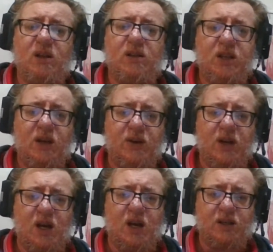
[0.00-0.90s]

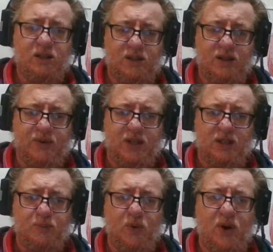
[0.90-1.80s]
seven
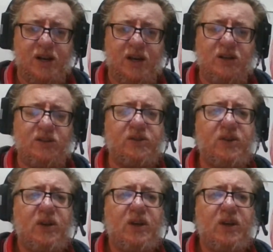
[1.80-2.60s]
desperados.